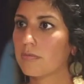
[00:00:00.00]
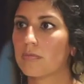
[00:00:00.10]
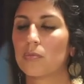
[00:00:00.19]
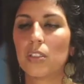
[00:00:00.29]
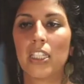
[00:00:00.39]

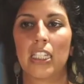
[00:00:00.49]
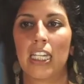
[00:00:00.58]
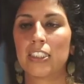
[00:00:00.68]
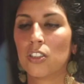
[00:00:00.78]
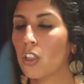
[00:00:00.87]
It
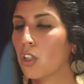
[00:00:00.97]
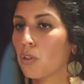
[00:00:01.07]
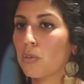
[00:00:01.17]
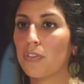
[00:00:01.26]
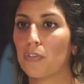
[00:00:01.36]
has no
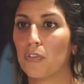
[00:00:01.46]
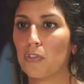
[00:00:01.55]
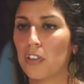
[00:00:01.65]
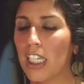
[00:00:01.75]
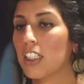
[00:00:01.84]

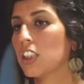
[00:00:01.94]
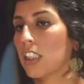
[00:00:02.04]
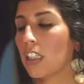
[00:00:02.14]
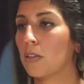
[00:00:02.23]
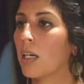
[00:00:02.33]
reflection
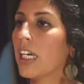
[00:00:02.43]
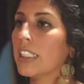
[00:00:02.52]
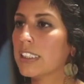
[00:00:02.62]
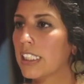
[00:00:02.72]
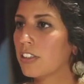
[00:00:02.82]
on my
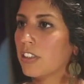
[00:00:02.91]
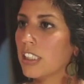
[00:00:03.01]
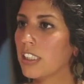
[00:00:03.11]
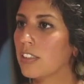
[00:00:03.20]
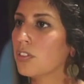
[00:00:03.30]

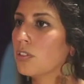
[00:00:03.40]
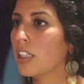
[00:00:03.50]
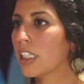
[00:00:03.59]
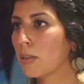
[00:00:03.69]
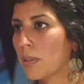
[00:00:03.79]
integrity of who
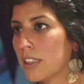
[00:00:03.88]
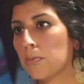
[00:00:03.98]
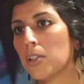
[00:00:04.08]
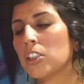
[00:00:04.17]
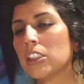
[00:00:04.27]
I am as a
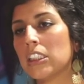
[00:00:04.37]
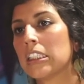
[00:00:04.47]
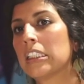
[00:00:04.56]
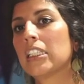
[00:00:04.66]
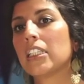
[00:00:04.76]

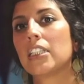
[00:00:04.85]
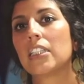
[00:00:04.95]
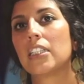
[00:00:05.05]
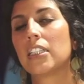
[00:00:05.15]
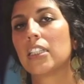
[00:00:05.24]
person.
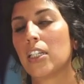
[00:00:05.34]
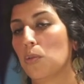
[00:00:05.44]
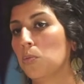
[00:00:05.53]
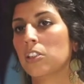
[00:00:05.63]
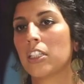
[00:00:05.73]
It
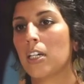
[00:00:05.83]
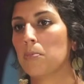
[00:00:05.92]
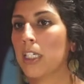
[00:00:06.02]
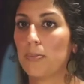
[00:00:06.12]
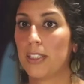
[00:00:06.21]
will not
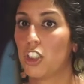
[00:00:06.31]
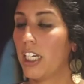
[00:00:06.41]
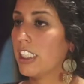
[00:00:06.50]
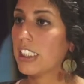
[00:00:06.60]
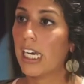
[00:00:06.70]
make me
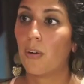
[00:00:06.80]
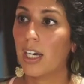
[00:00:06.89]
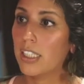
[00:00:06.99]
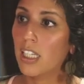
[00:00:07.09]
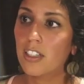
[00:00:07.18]
change how
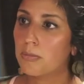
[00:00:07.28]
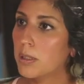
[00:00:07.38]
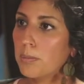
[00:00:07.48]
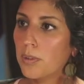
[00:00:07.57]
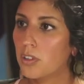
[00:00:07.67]
I love
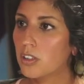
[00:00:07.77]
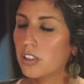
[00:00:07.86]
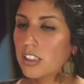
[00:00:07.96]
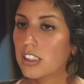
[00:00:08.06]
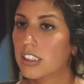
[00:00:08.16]
people.
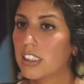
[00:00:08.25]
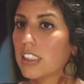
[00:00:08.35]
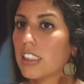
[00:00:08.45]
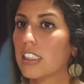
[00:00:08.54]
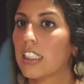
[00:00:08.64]

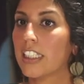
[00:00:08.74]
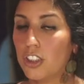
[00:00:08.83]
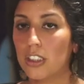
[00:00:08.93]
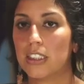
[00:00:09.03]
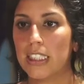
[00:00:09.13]
It
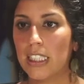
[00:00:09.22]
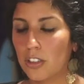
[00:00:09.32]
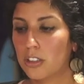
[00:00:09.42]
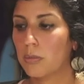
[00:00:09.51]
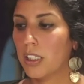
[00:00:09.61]
just
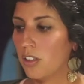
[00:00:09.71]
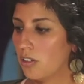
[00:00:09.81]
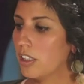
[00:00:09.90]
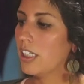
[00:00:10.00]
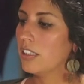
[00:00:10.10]
tells me,
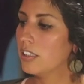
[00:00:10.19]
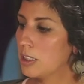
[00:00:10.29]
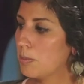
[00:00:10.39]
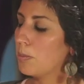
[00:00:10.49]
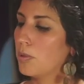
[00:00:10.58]
okay, these
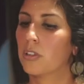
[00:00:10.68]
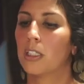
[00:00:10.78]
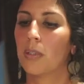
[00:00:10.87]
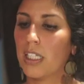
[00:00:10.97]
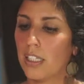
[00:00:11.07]
people were
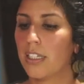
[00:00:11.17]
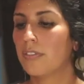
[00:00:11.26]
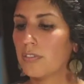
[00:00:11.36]
in my life